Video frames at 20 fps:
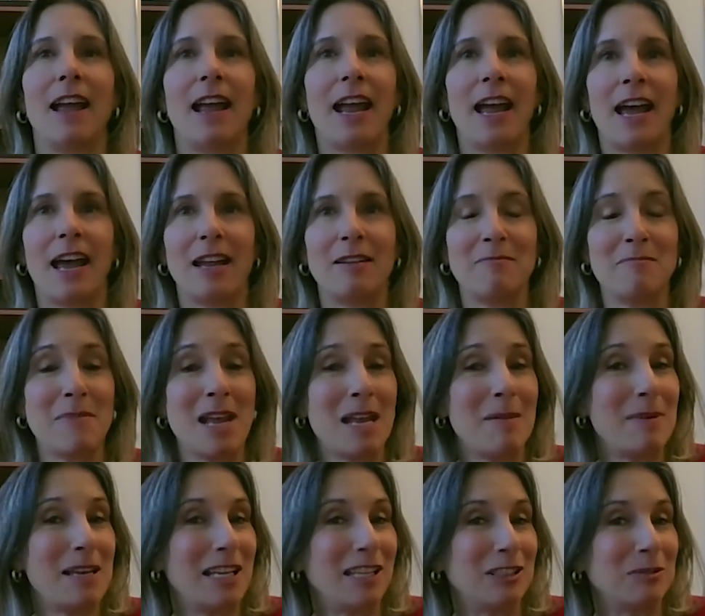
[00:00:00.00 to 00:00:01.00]
And
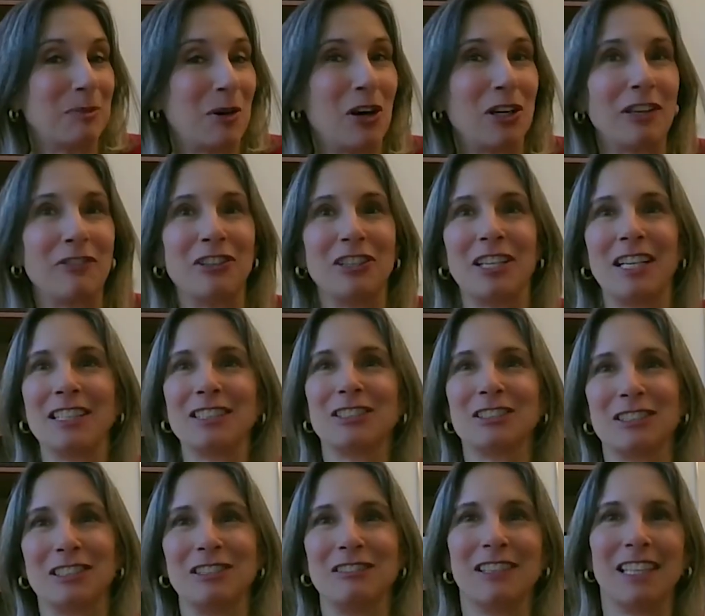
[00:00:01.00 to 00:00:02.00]
maybe as part of your
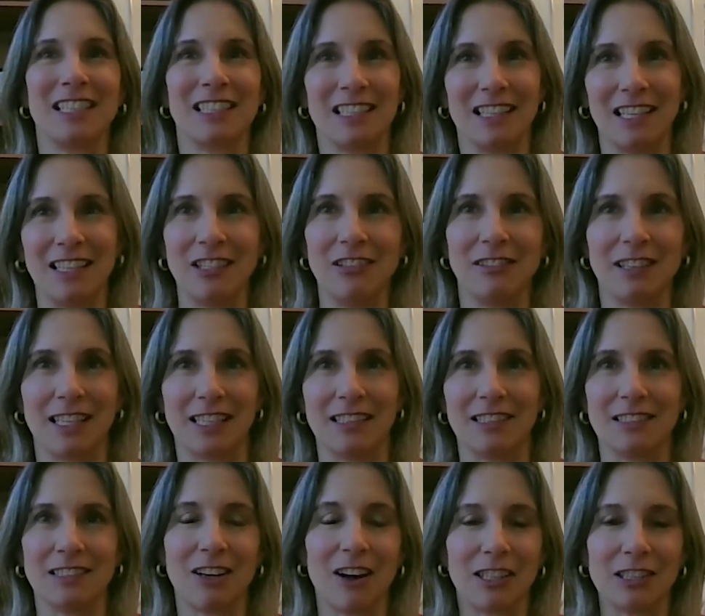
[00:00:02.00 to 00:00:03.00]
answer, you
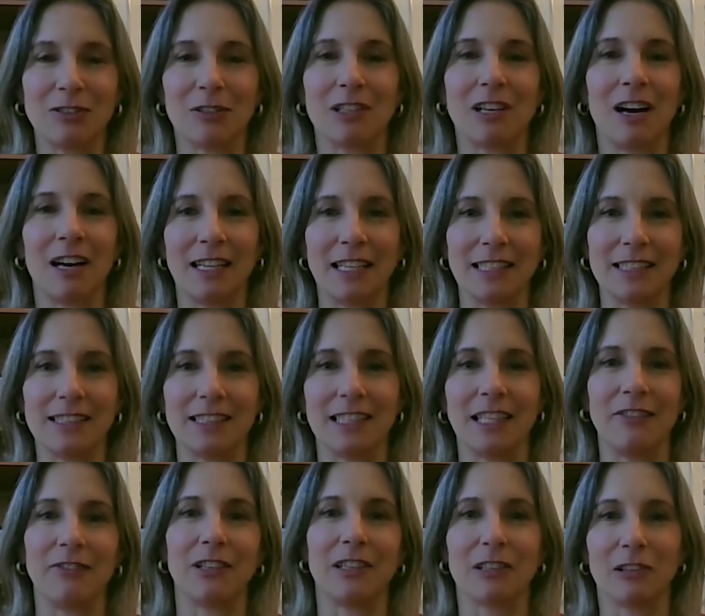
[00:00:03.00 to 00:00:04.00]
can talk to our audience and
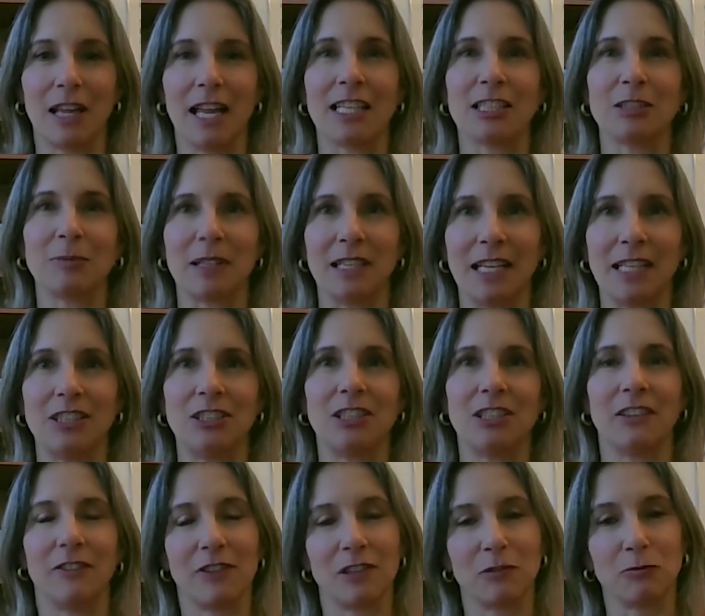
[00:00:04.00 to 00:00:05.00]
give a little explanation
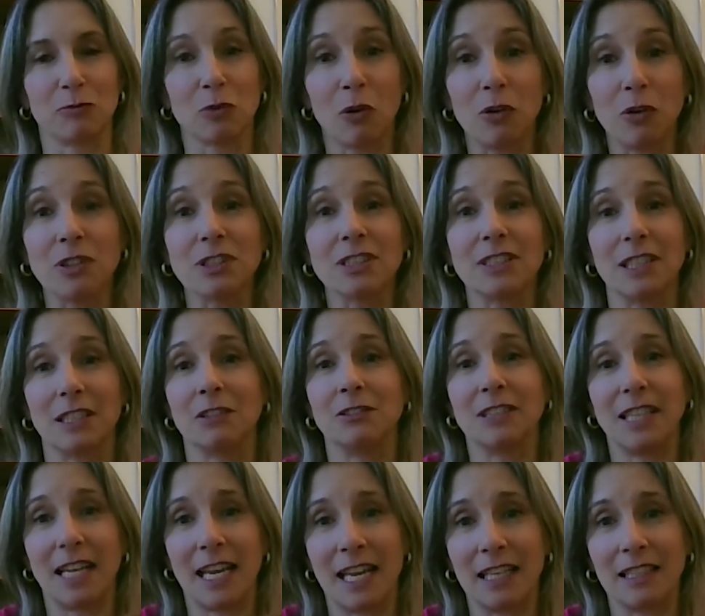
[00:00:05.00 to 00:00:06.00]
of the roles that
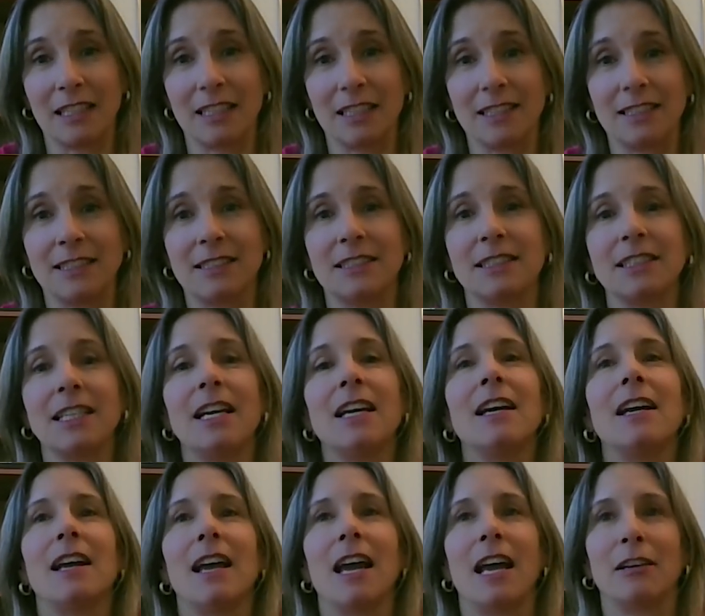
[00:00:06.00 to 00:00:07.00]
those analysts
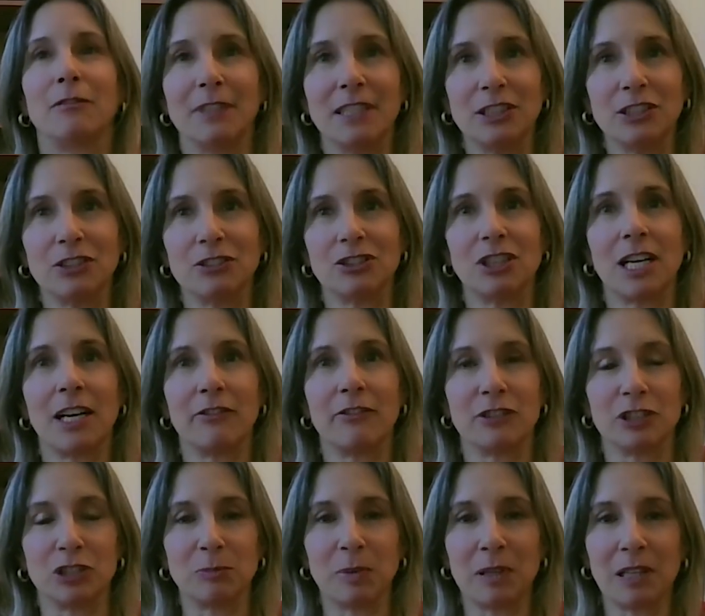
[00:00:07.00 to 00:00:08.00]
and research
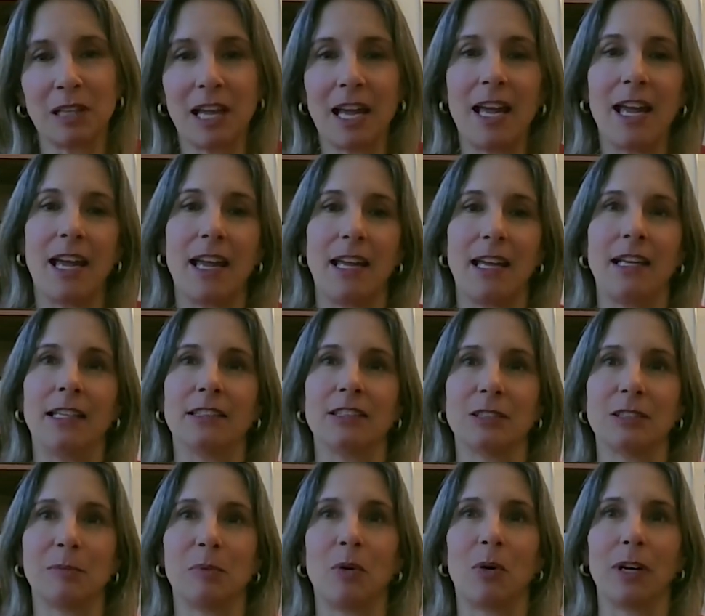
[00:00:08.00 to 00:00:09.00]
coverage play in
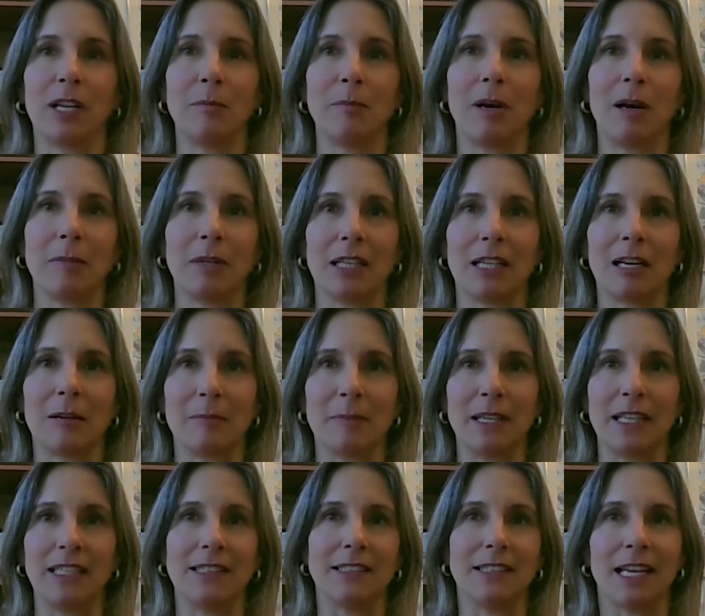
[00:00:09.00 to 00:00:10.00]
supporting public
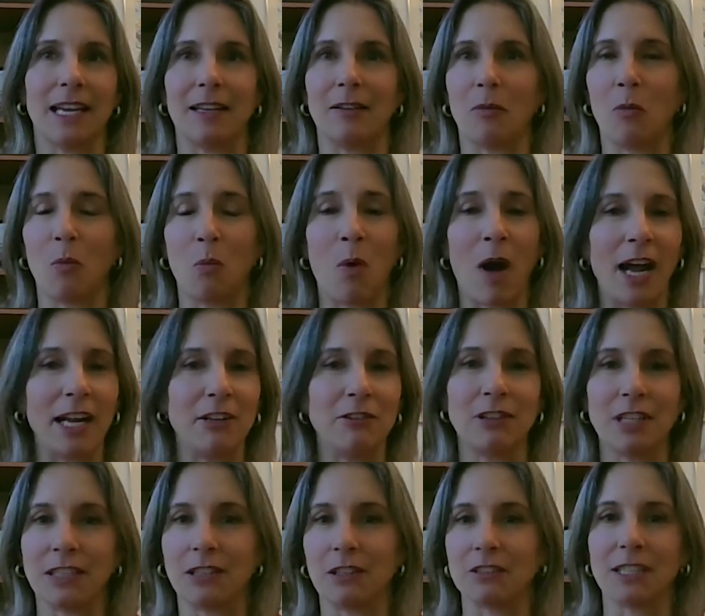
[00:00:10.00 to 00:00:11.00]
companies and why you
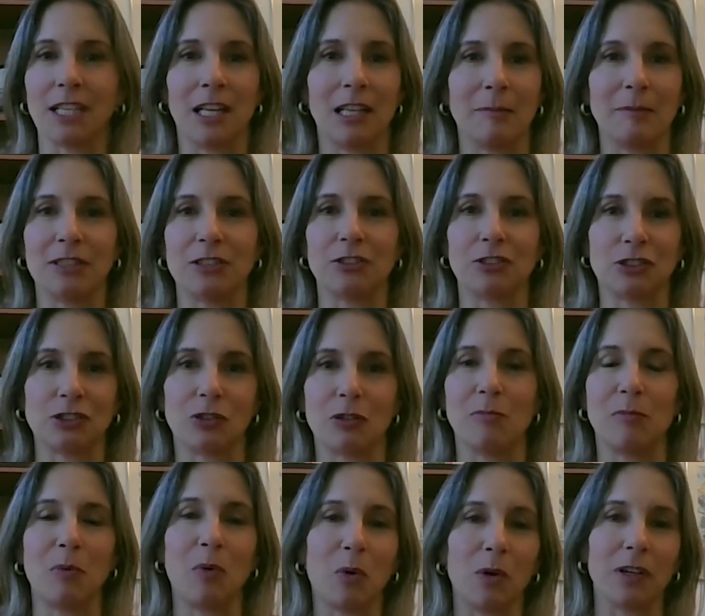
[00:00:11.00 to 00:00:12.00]
think those elements are so
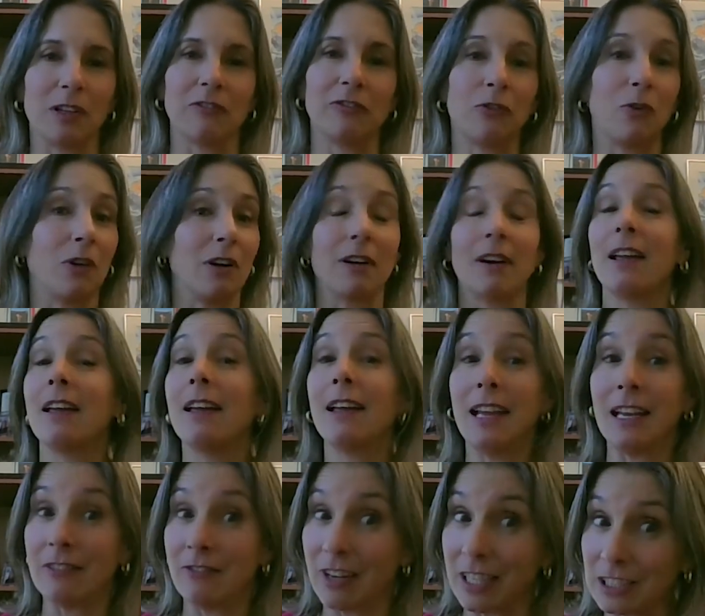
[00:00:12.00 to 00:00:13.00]
important for
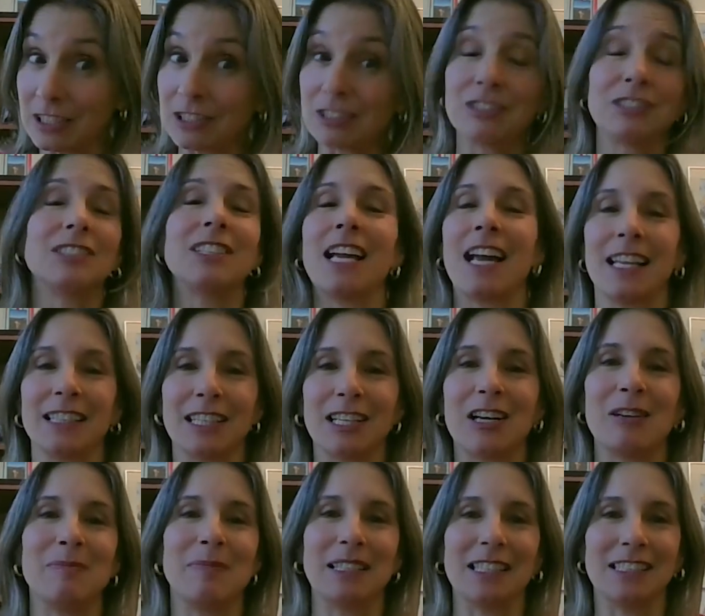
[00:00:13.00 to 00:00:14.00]
investors and the
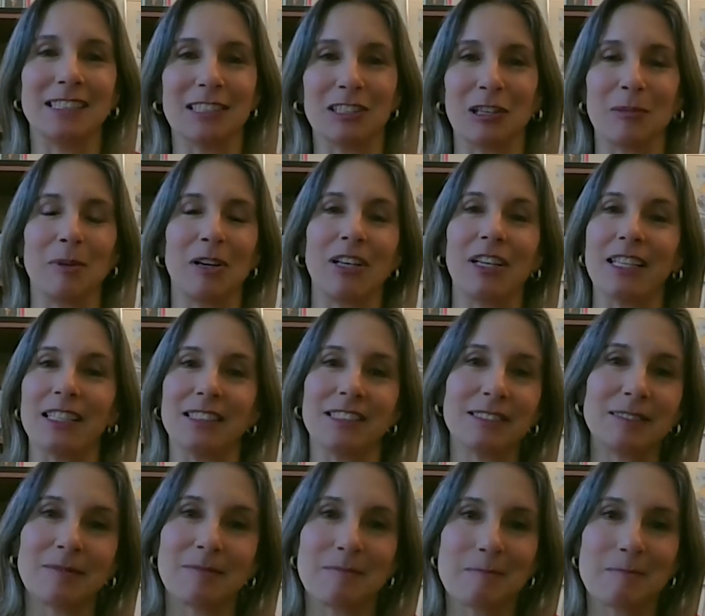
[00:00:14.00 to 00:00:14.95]
companies in our markets.